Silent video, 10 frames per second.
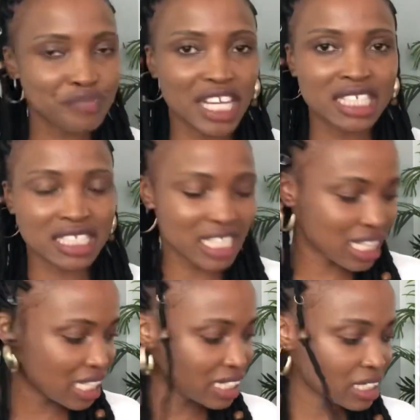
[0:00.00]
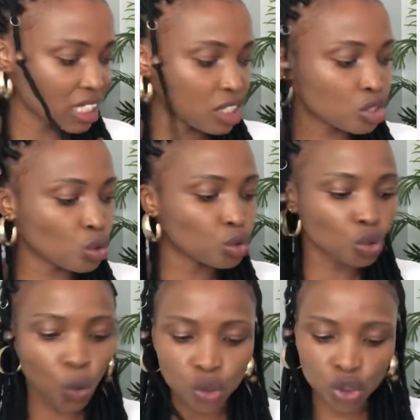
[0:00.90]
is synthetic, so
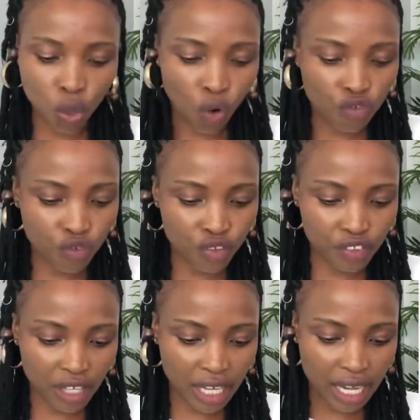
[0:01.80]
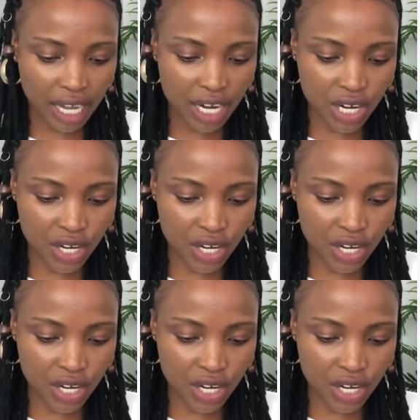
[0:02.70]
don't go for their